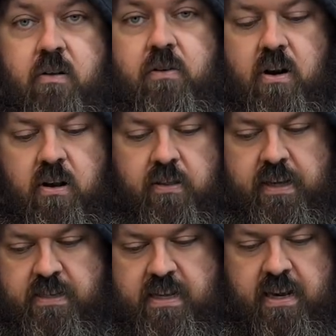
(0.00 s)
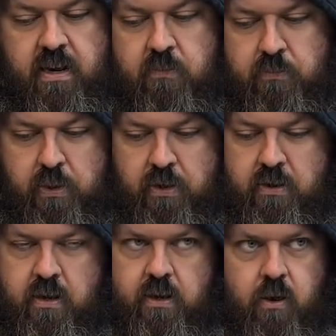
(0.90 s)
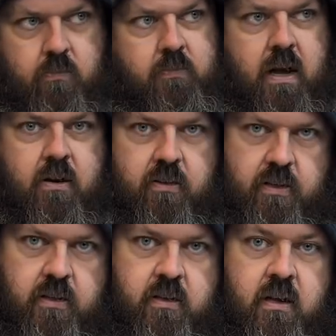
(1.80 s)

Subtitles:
over all the second part. No, not all of it.